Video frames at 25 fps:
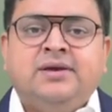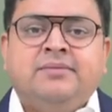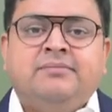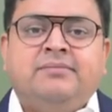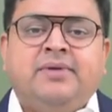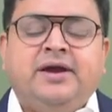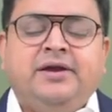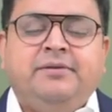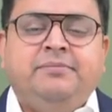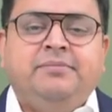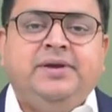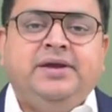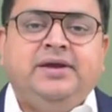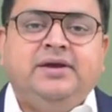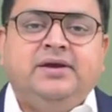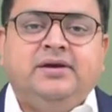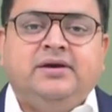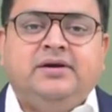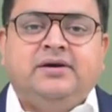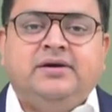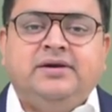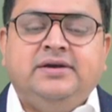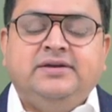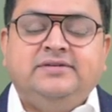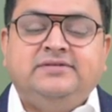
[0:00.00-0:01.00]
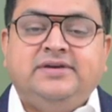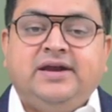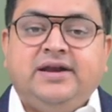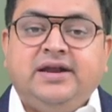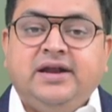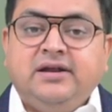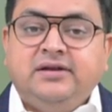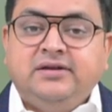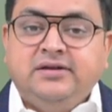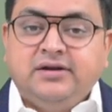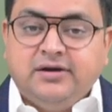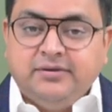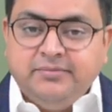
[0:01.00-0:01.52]
Might be he's
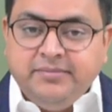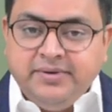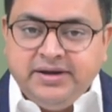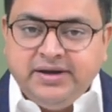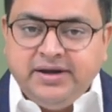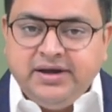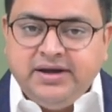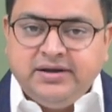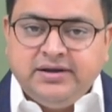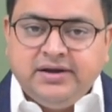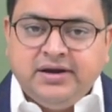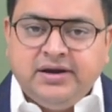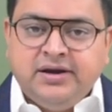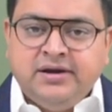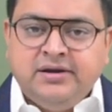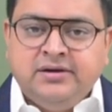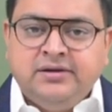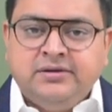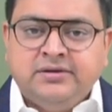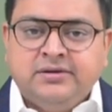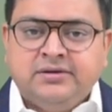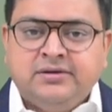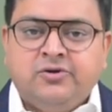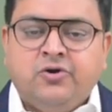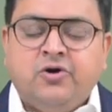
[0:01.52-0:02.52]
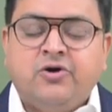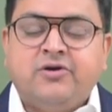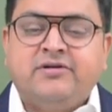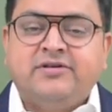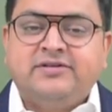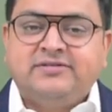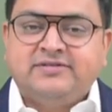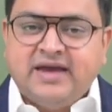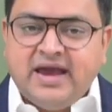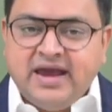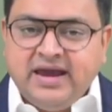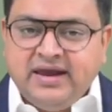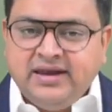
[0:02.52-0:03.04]
getting terminated or
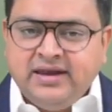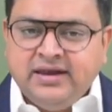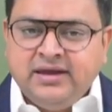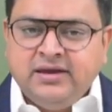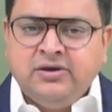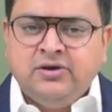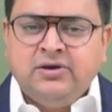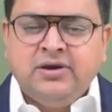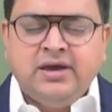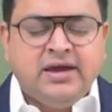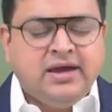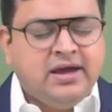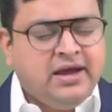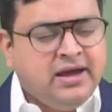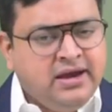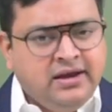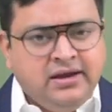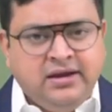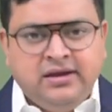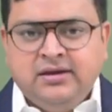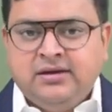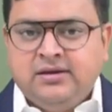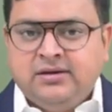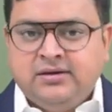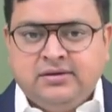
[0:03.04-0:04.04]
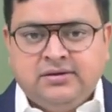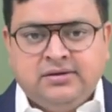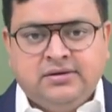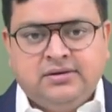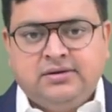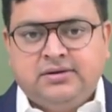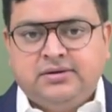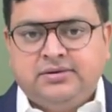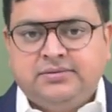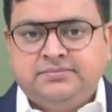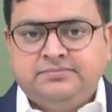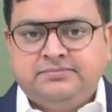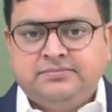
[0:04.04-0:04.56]
resigning.
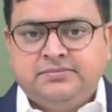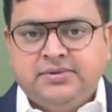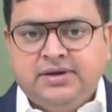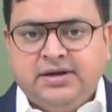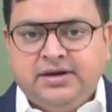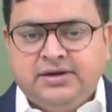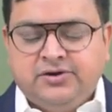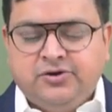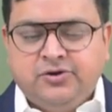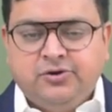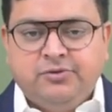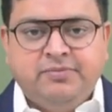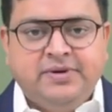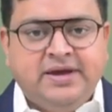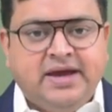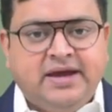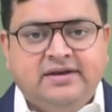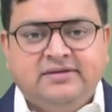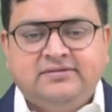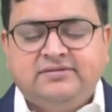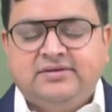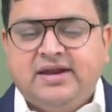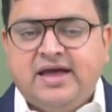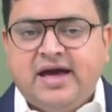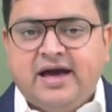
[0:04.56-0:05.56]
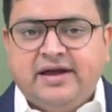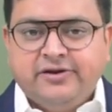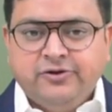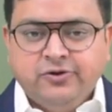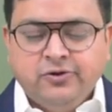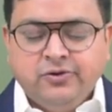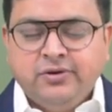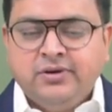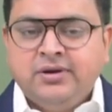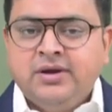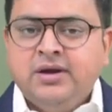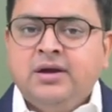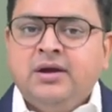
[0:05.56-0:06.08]
It could be any
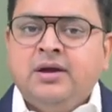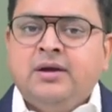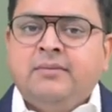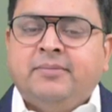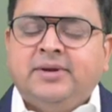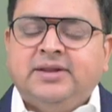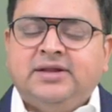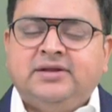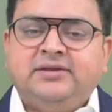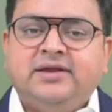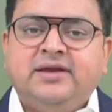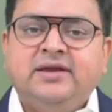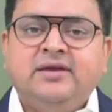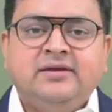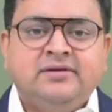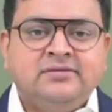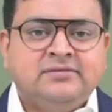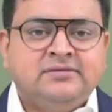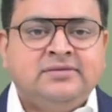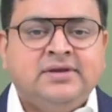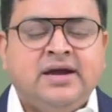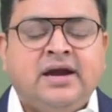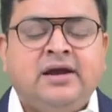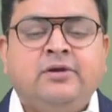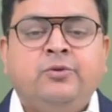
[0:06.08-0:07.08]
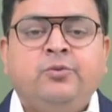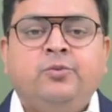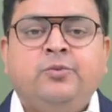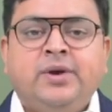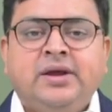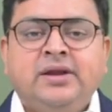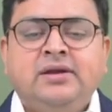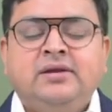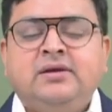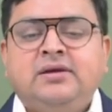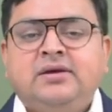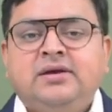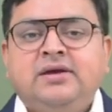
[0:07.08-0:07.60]
scenario. But the thing is that
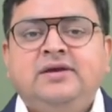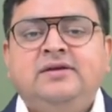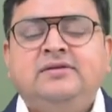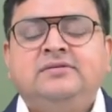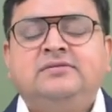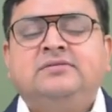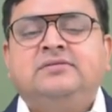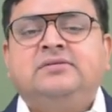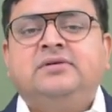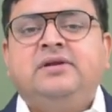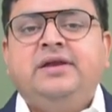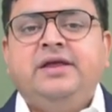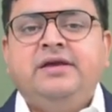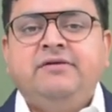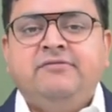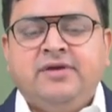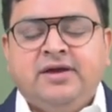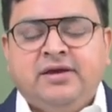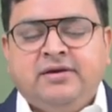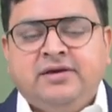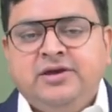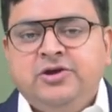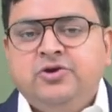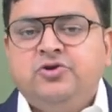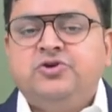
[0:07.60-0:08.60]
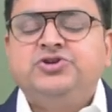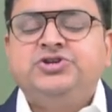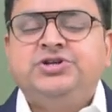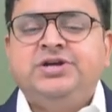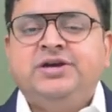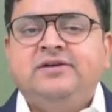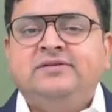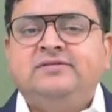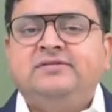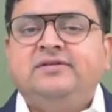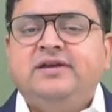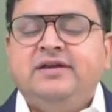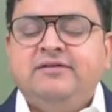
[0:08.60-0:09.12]
when he's leaving, he or
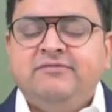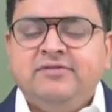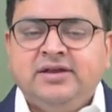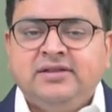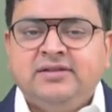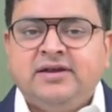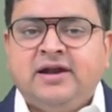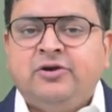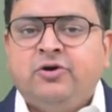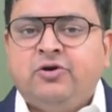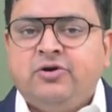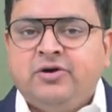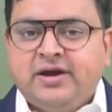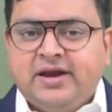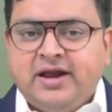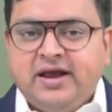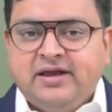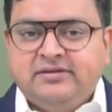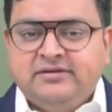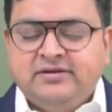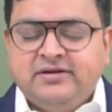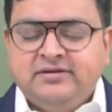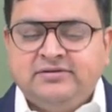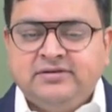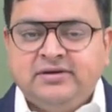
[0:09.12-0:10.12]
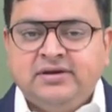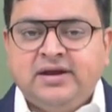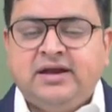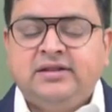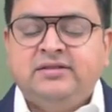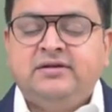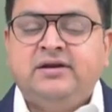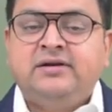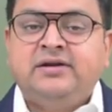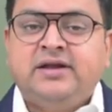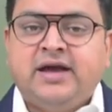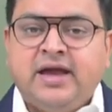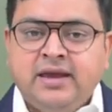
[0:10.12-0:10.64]
she is leaving that organization
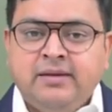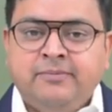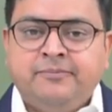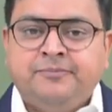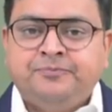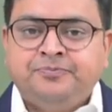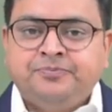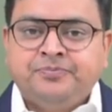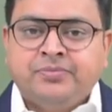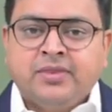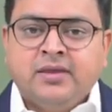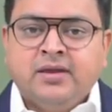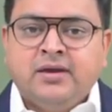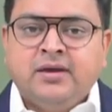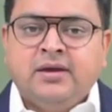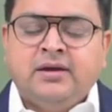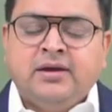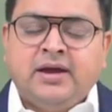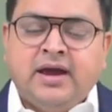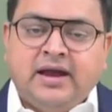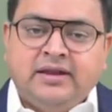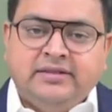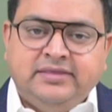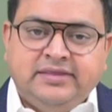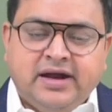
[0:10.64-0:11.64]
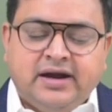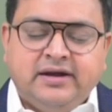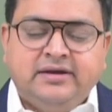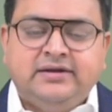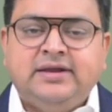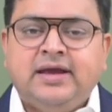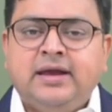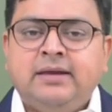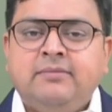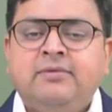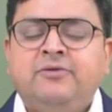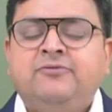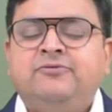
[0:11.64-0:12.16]
at that time,
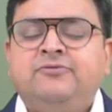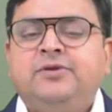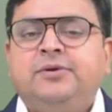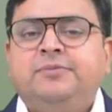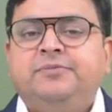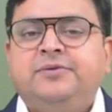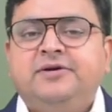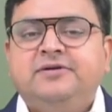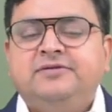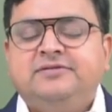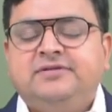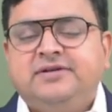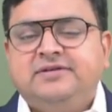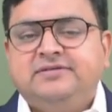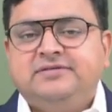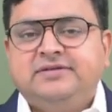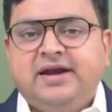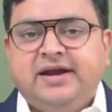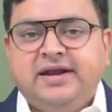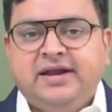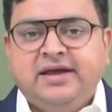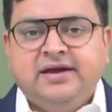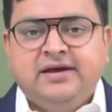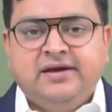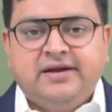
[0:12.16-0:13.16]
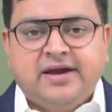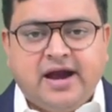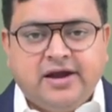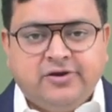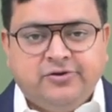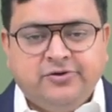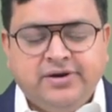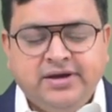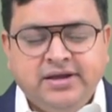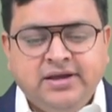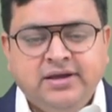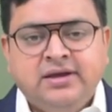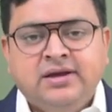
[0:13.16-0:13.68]
if the person is getting
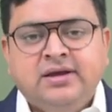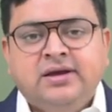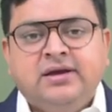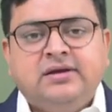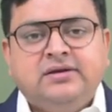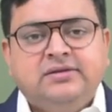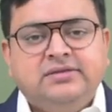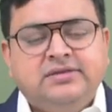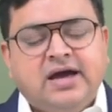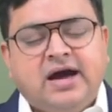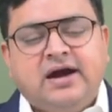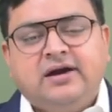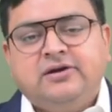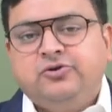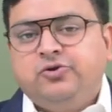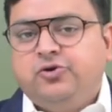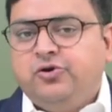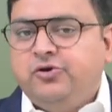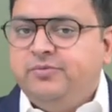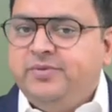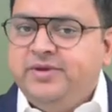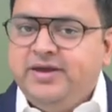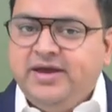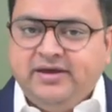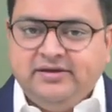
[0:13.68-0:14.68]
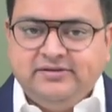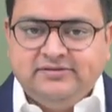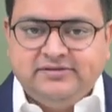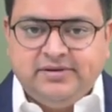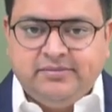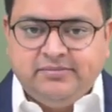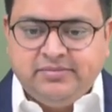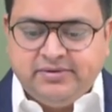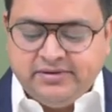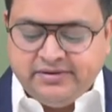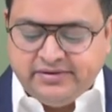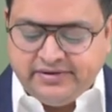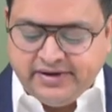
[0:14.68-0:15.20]
gratuity, that could be
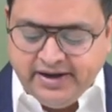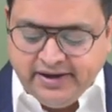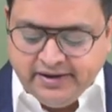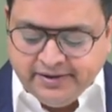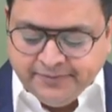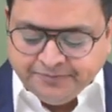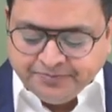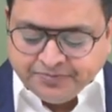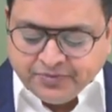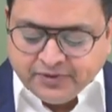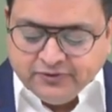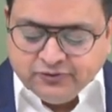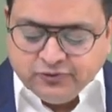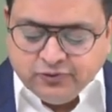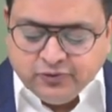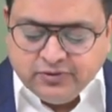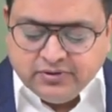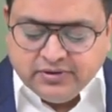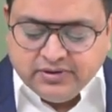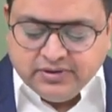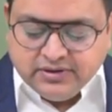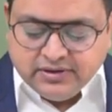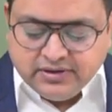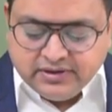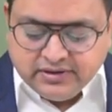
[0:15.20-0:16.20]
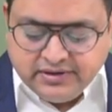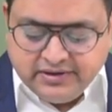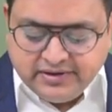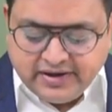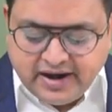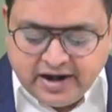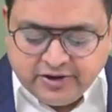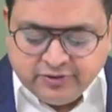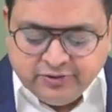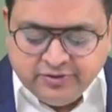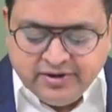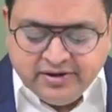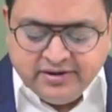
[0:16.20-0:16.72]
exempt, right? So
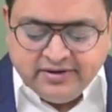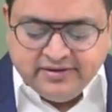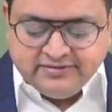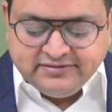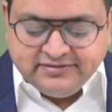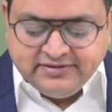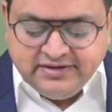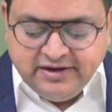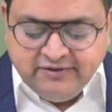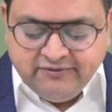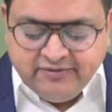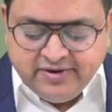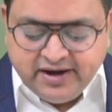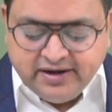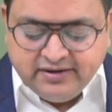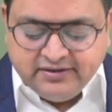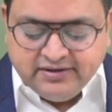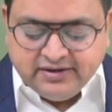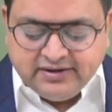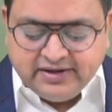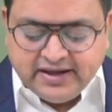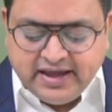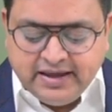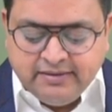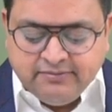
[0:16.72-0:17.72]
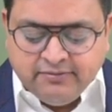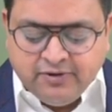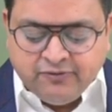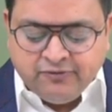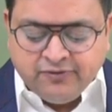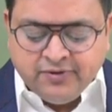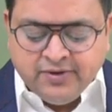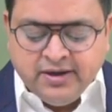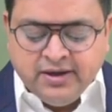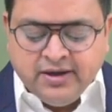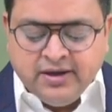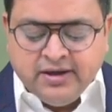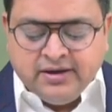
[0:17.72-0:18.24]
gratuity received at the time
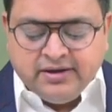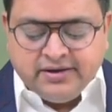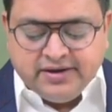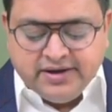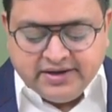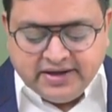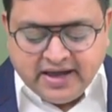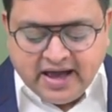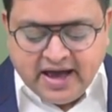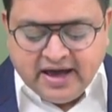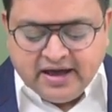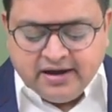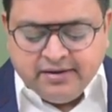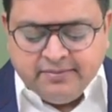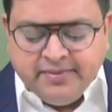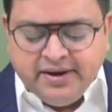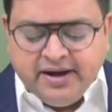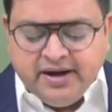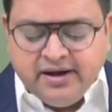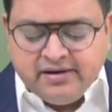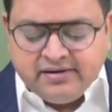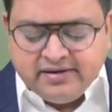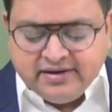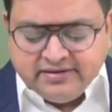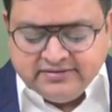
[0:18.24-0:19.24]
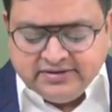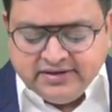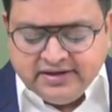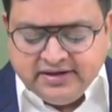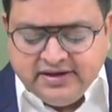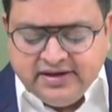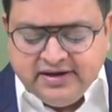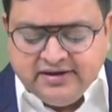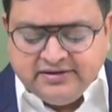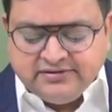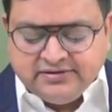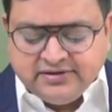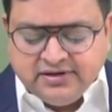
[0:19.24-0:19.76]
of retirement,
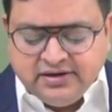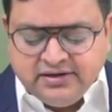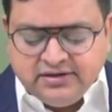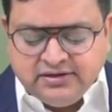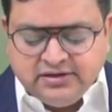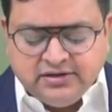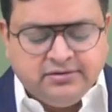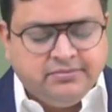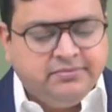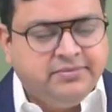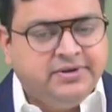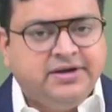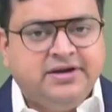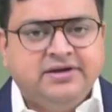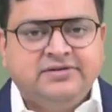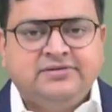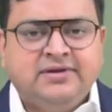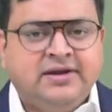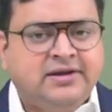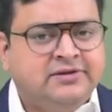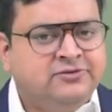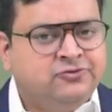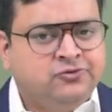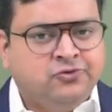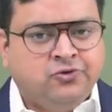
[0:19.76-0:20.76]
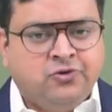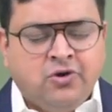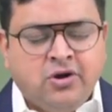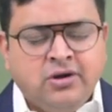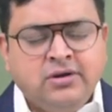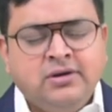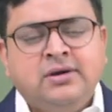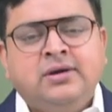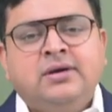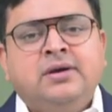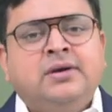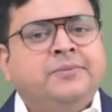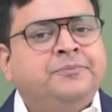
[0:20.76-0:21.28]
resignation, termination, and so
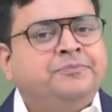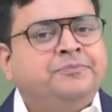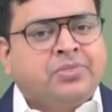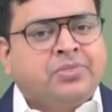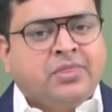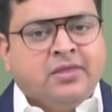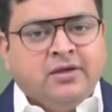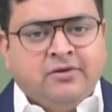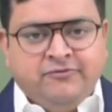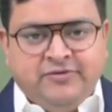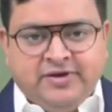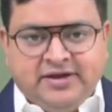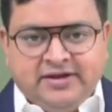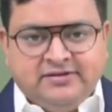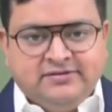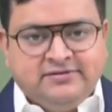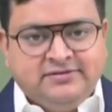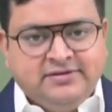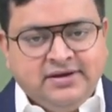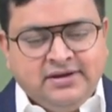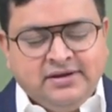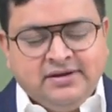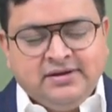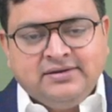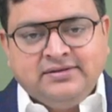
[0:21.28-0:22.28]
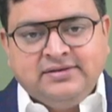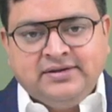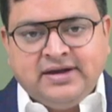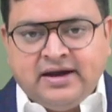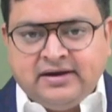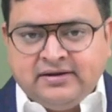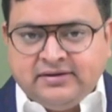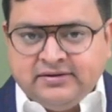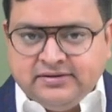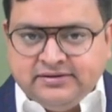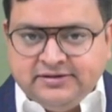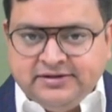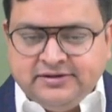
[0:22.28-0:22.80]
on, we can say
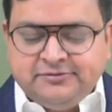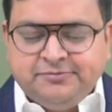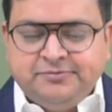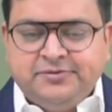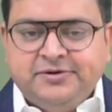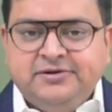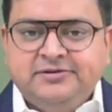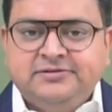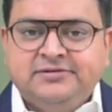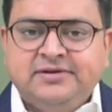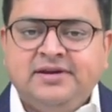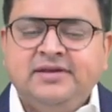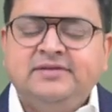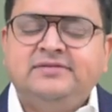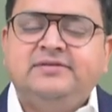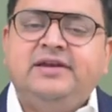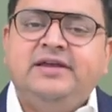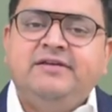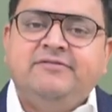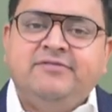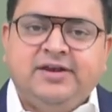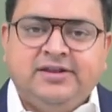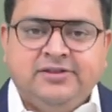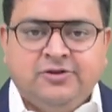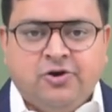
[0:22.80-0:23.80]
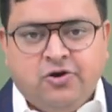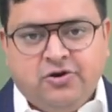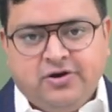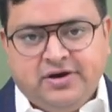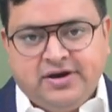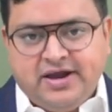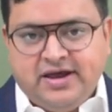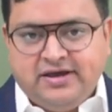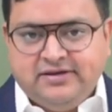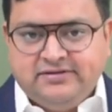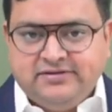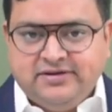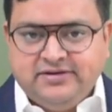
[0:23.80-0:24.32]
that this person is leaving the
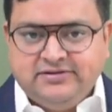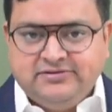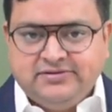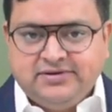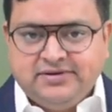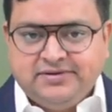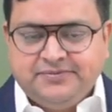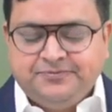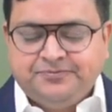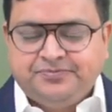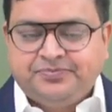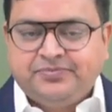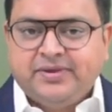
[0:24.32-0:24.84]
organization.